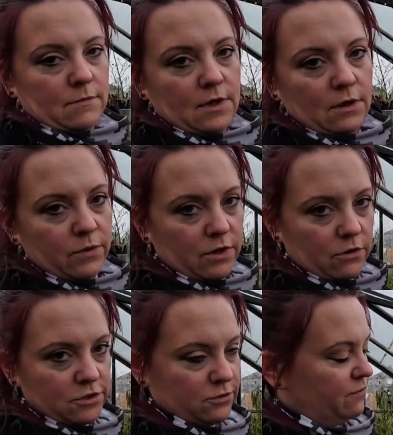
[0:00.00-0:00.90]
There we
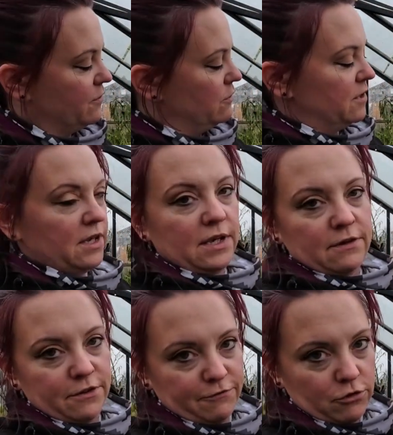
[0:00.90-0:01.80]
go. So we've got
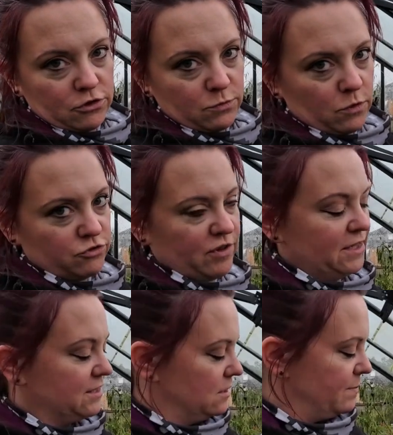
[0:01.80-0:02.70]
the frozen ones
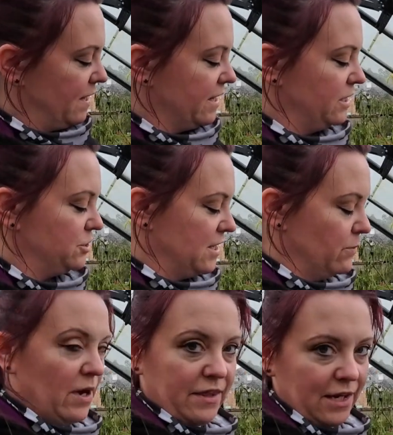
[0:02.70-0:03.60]
right at the back edge
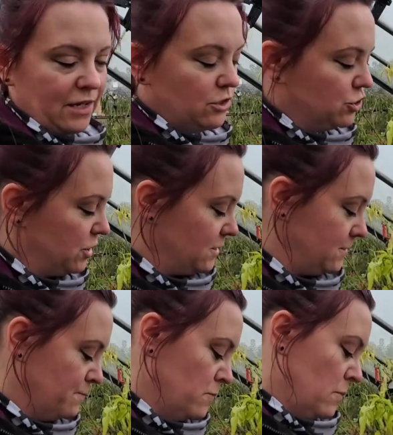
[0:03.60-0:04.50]
there where the hinge
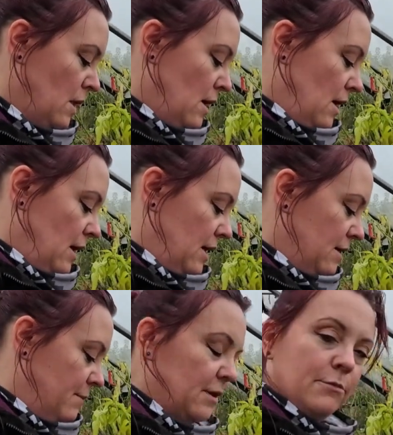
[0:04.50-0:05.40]
is.
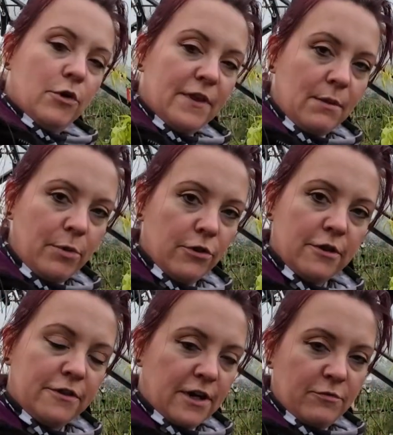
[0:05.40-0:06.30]
And I'm not that
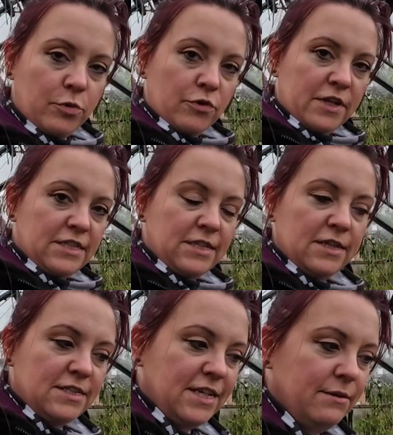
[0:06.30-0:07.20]
bothered that I've put these
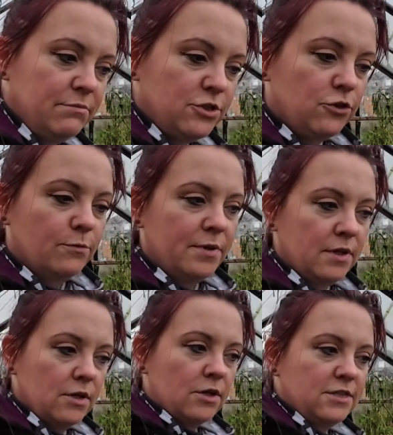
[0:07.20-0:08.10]
in the same tub,
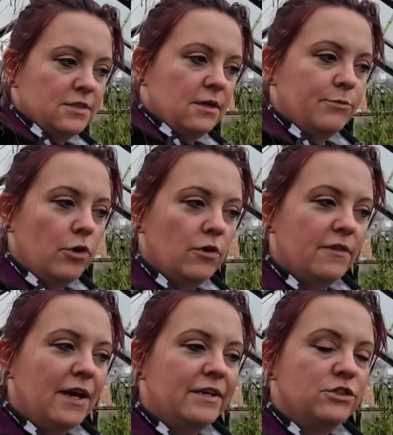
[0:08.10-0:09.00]
because I'm not
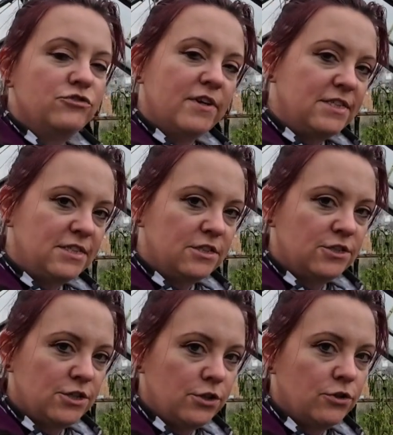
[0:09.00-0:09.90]
that interested
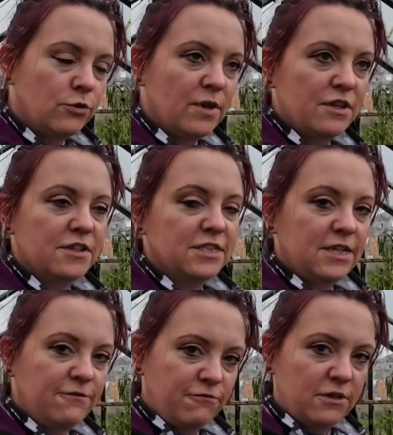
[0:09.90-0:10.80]
to know whether there's a
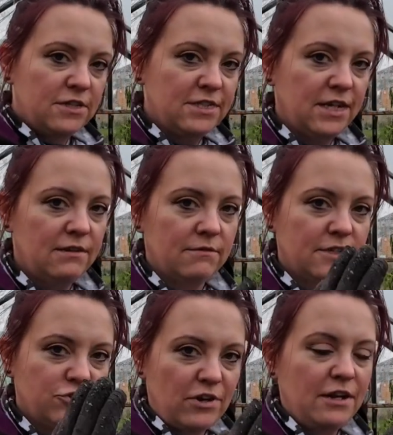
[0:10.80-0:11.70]
difference in
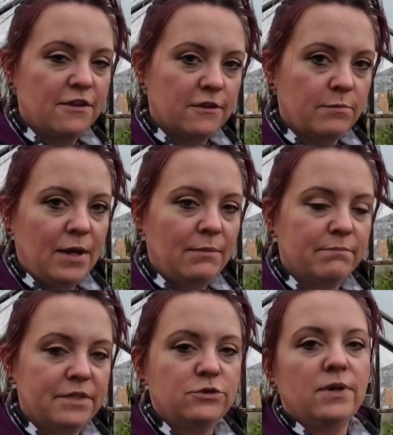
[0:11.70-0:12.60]
the strength of the
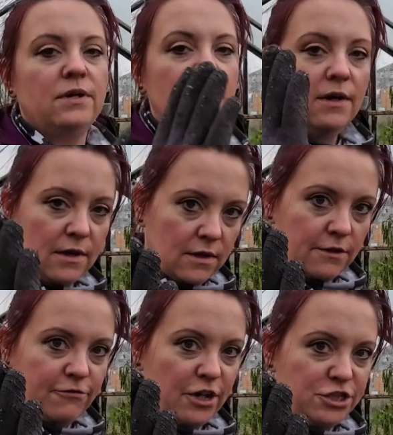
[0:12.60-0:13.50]
plant between
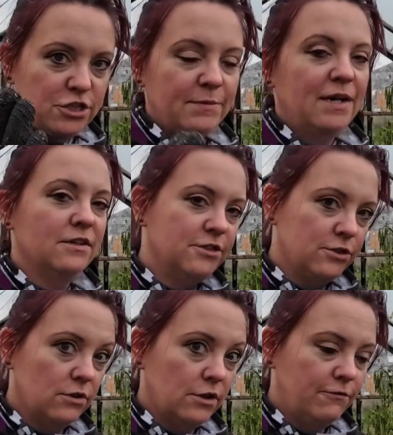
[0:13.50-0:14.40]
the fresh
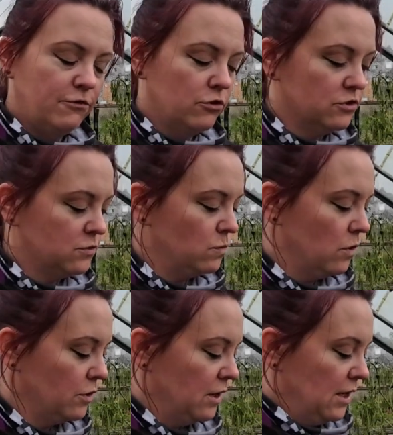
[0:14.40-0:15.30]
tomato and the frozen
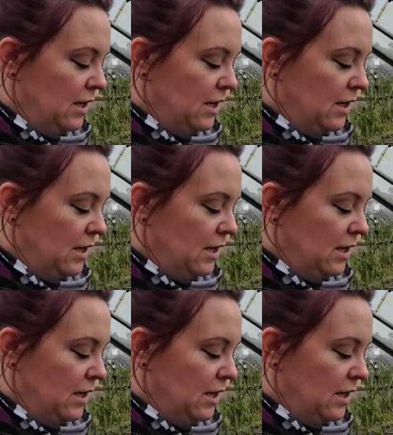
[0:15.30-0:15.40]
one.